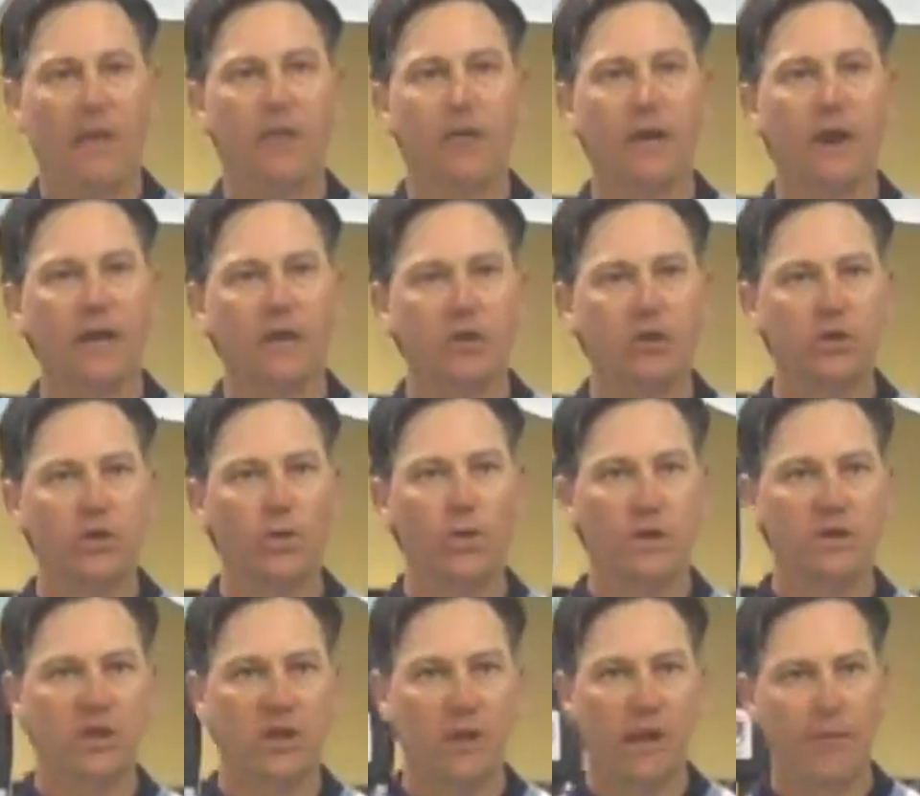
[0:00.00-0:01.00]
if you're not sure
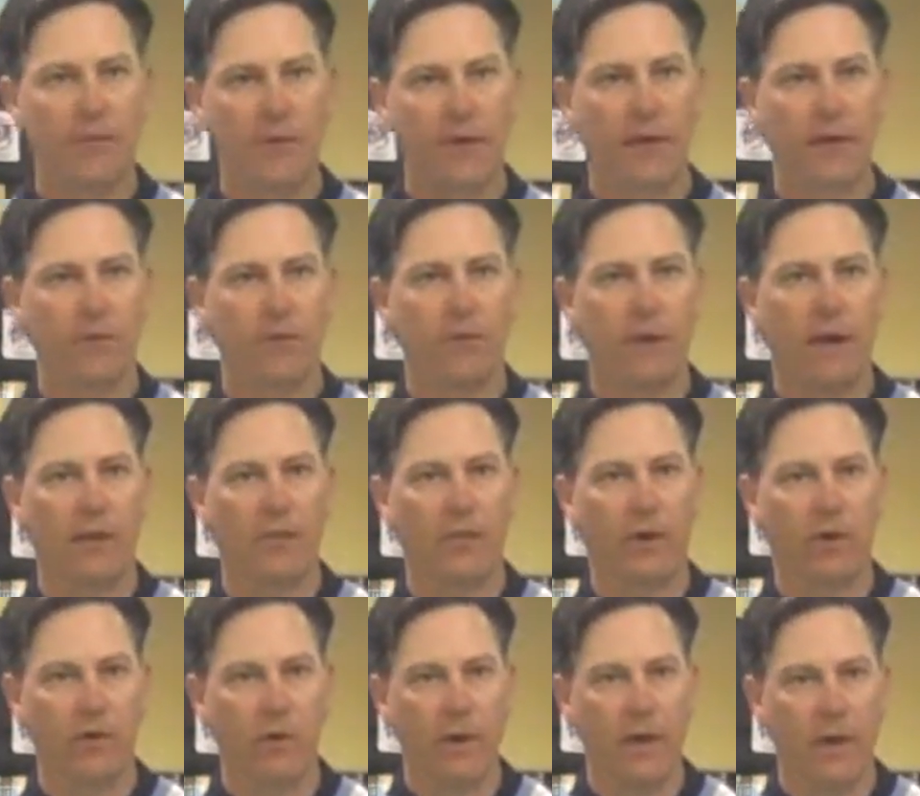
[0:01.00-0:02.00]
which club to hit around
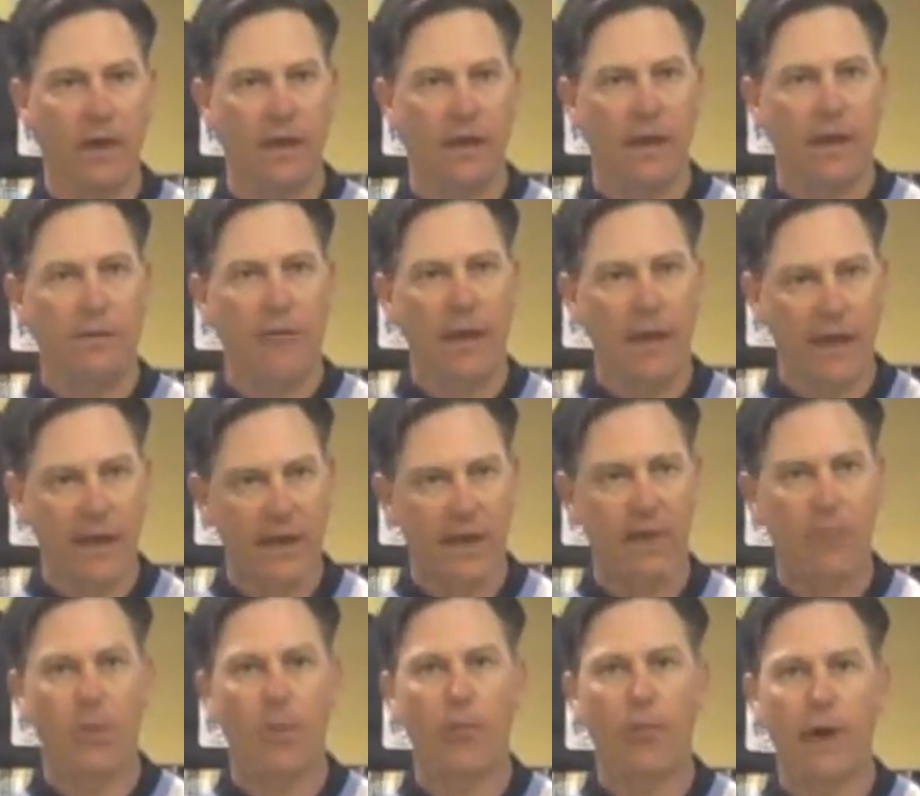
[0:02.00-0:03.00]
the green, make a
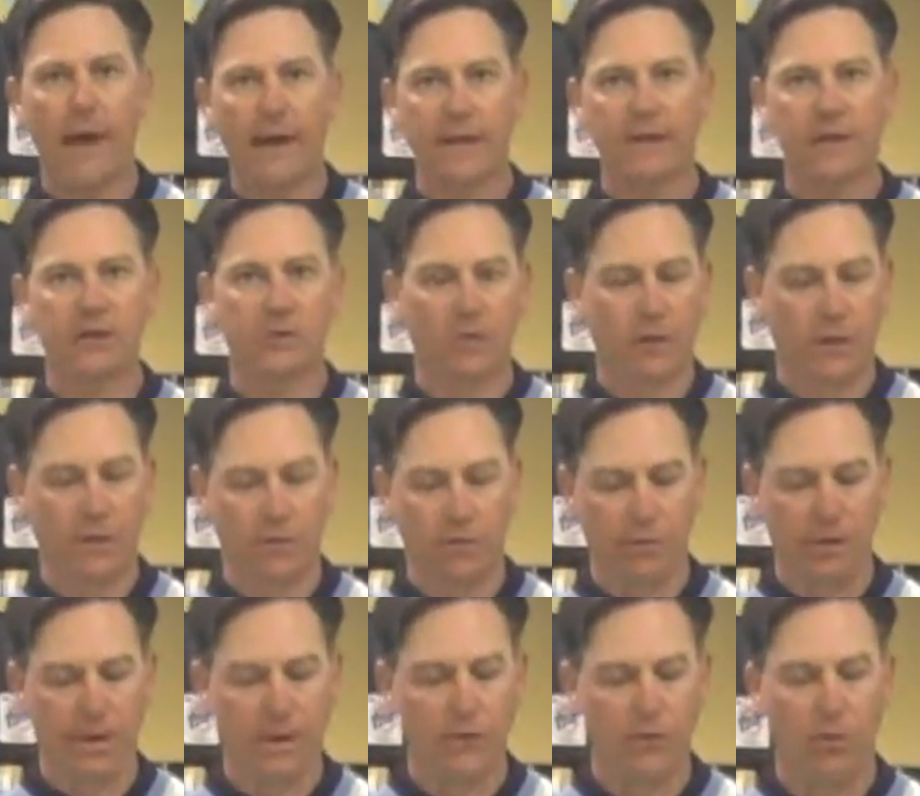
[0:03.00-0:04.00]
couple practice swings
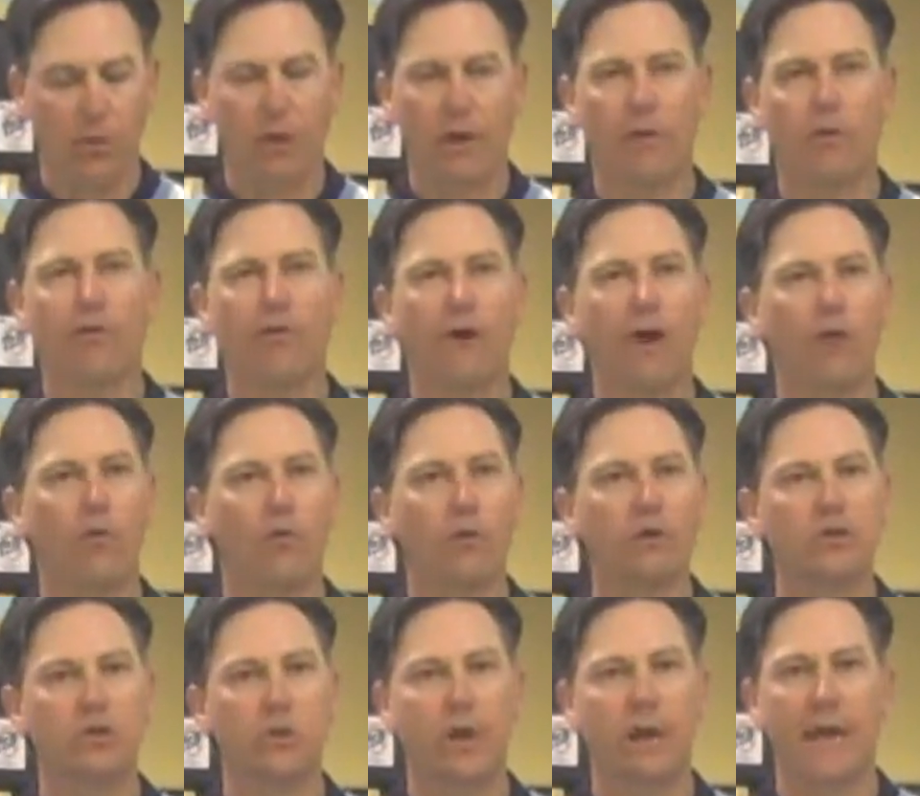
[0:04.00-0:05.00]
with each one and find
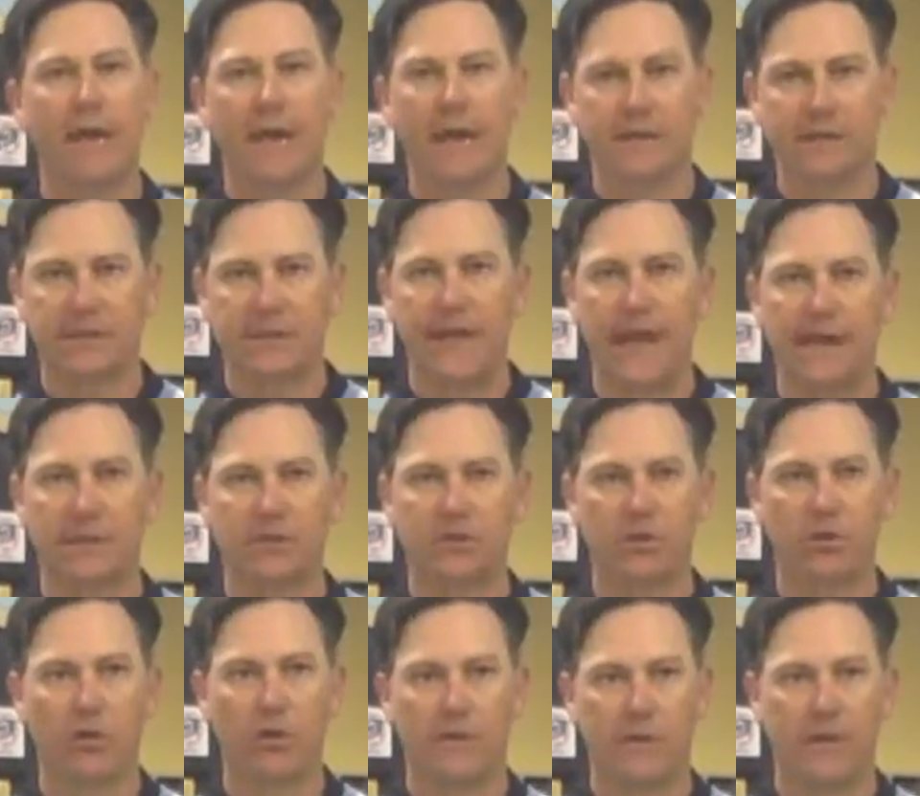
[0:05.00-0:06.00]
which one hits that
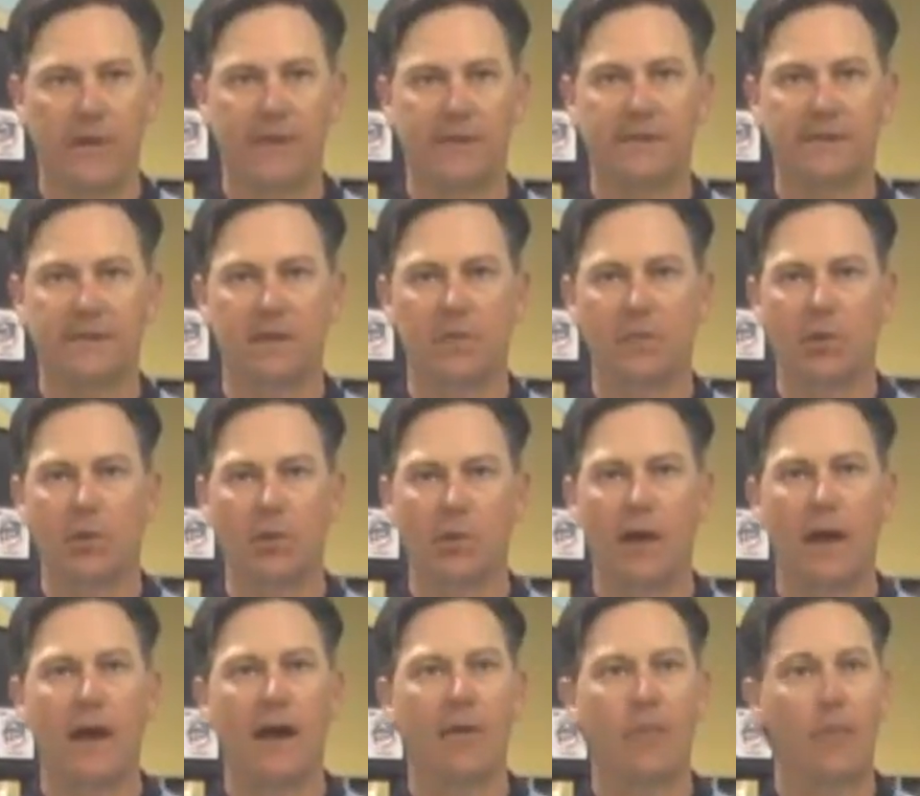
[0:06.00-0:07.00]
turf and that similar
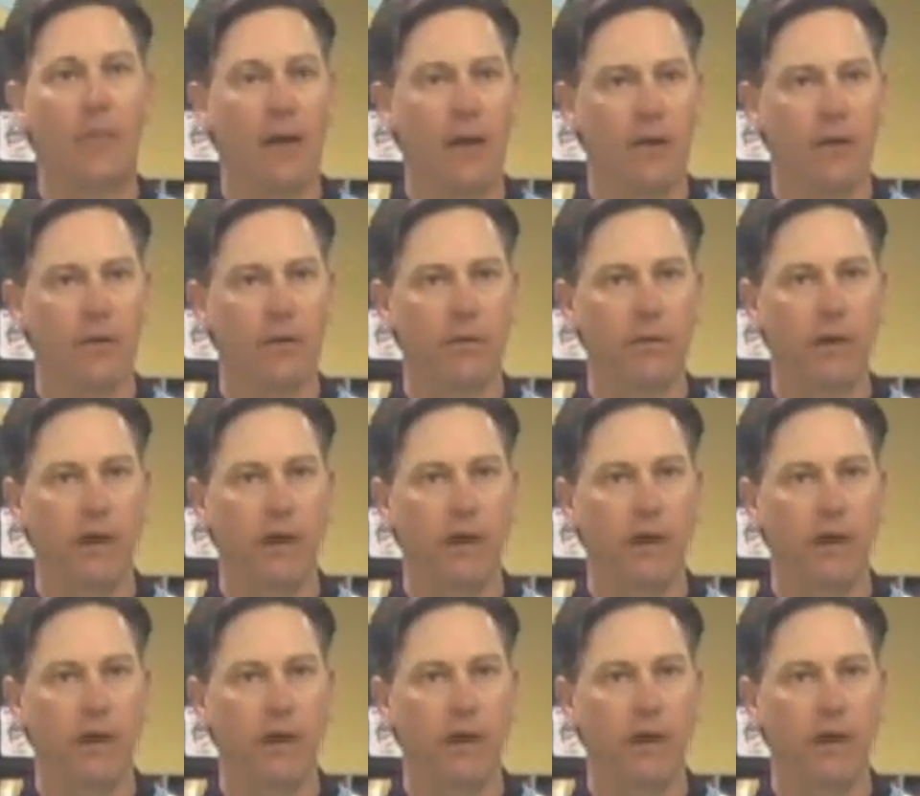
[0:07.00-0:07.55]
lie better.